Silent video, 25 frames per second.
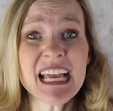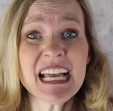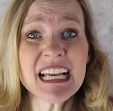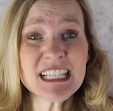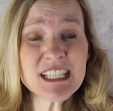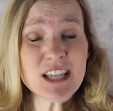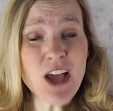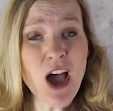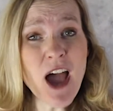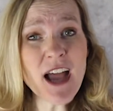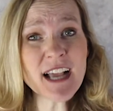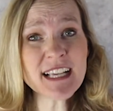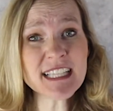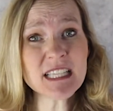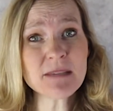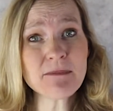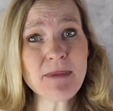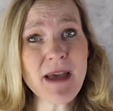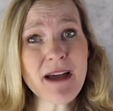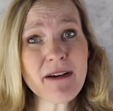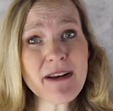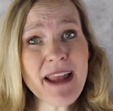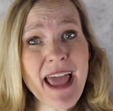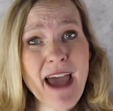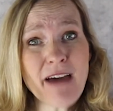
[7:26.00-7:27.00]
talks
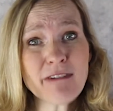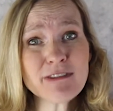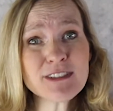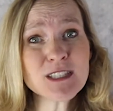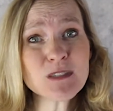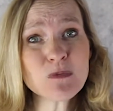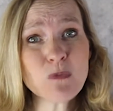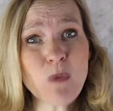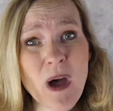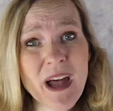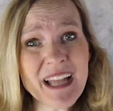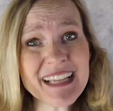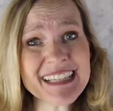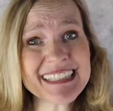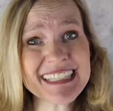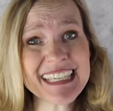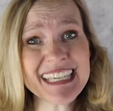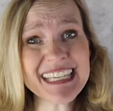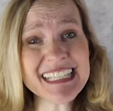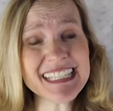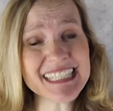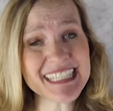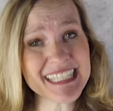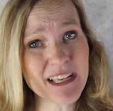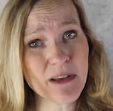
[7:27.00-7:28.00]
about how swans
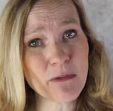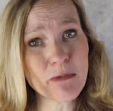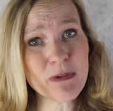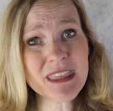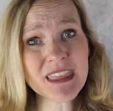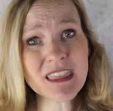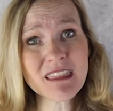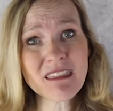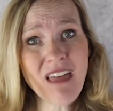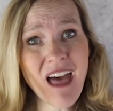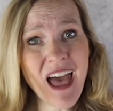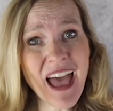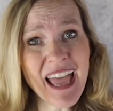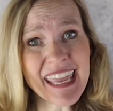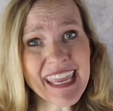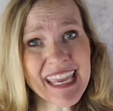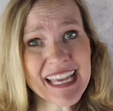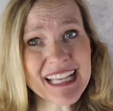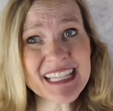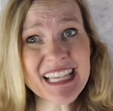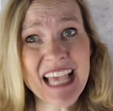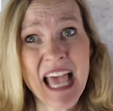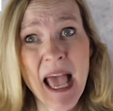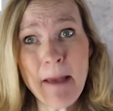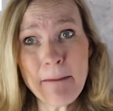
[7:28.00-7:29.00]
can deal with
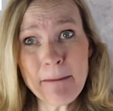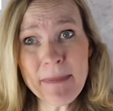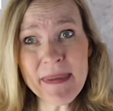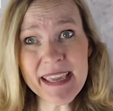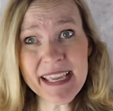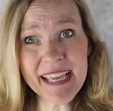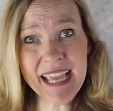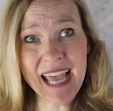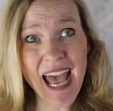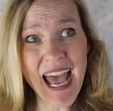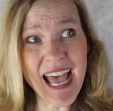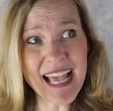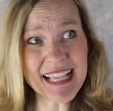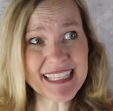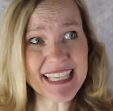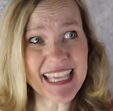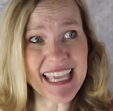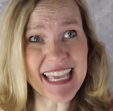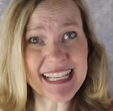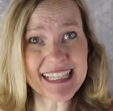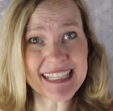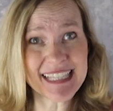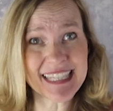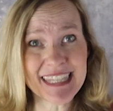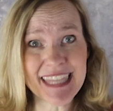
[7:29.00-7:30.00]
lions, because
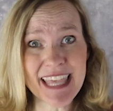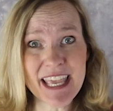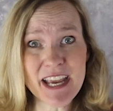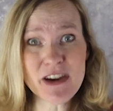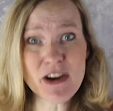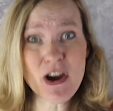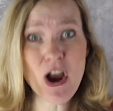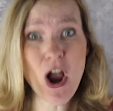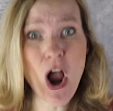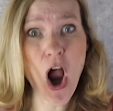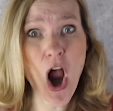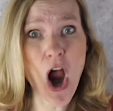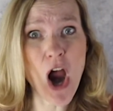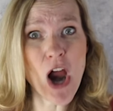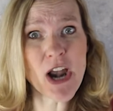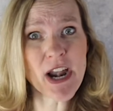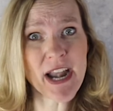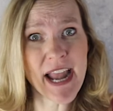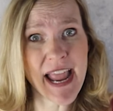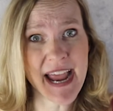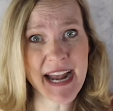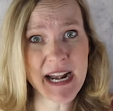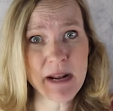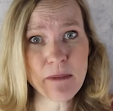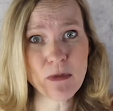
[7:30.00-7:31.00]
it's their hard
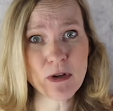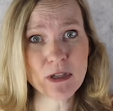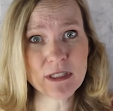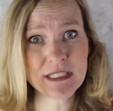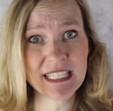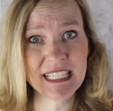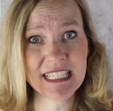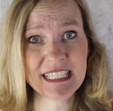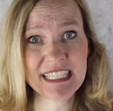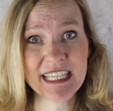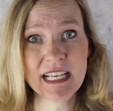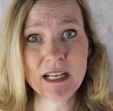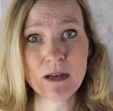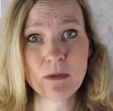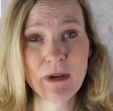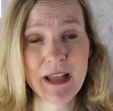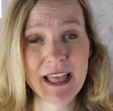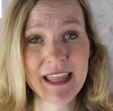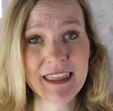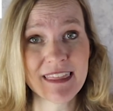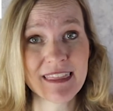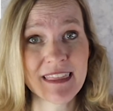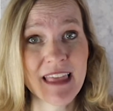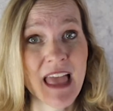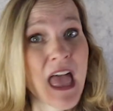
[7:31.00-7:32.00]
animal to deal with.
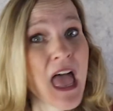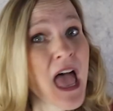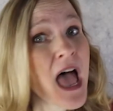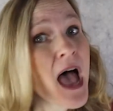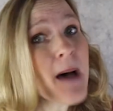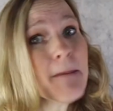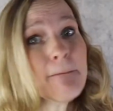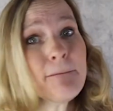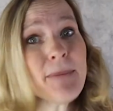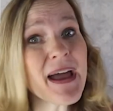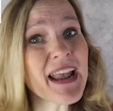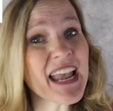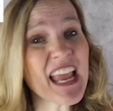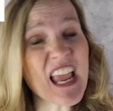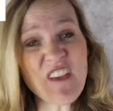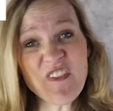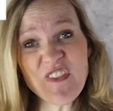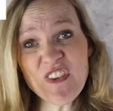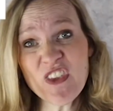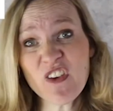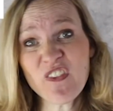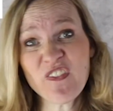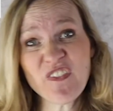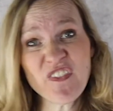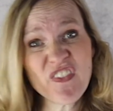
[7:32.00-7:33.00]
But if
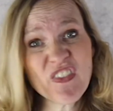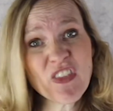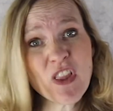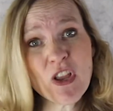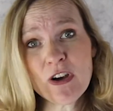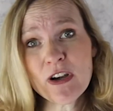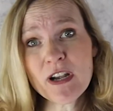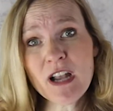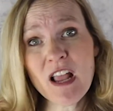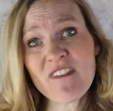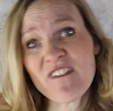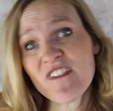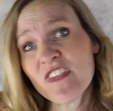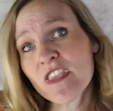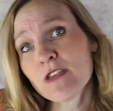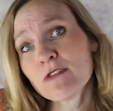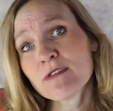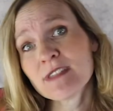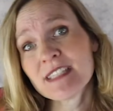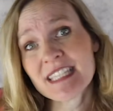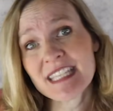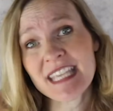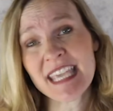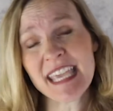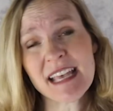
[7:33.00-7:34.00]
you learn a few
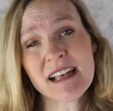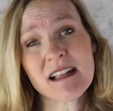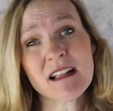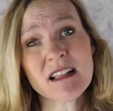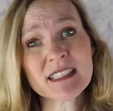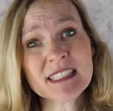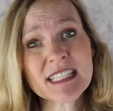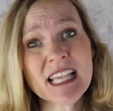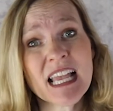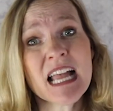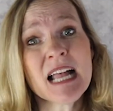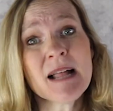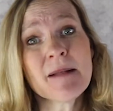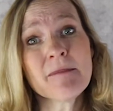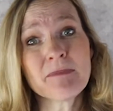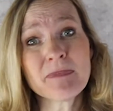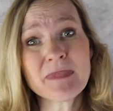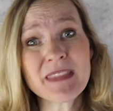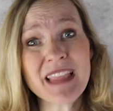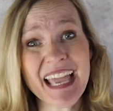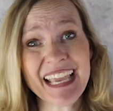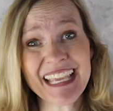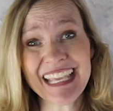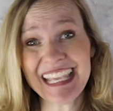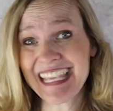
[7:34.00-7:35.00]
skills,
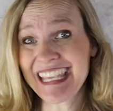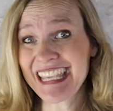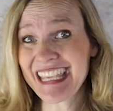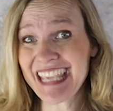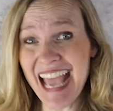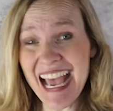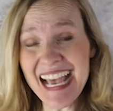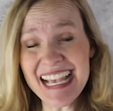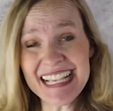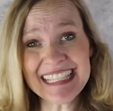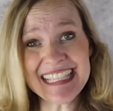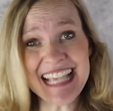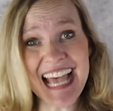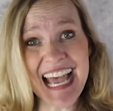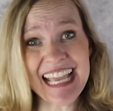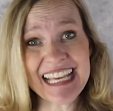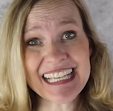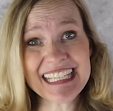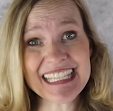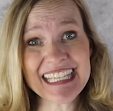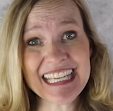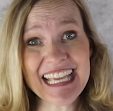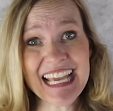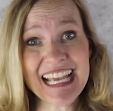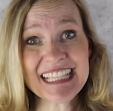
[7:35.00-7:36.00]
like yes
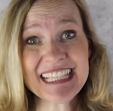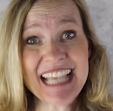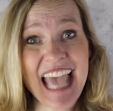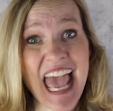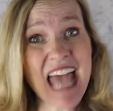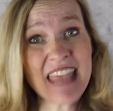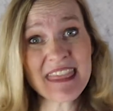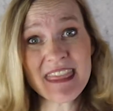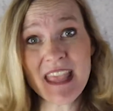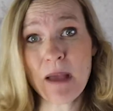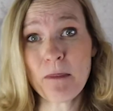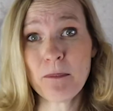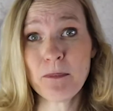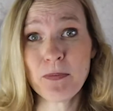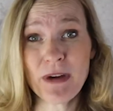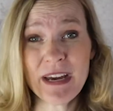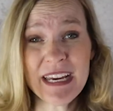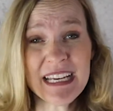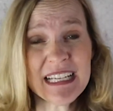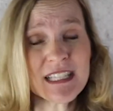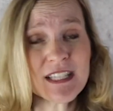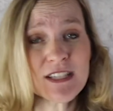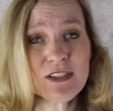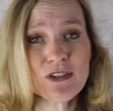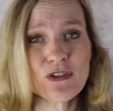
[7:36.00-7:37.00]
ideas and the
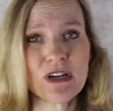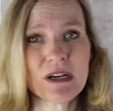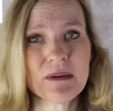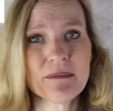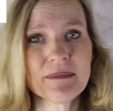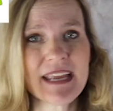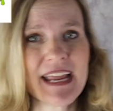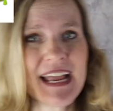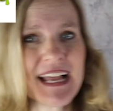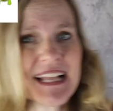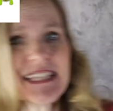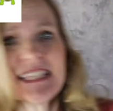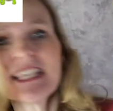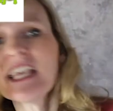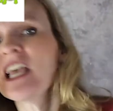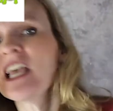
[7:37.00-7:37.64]
brainstorm dance,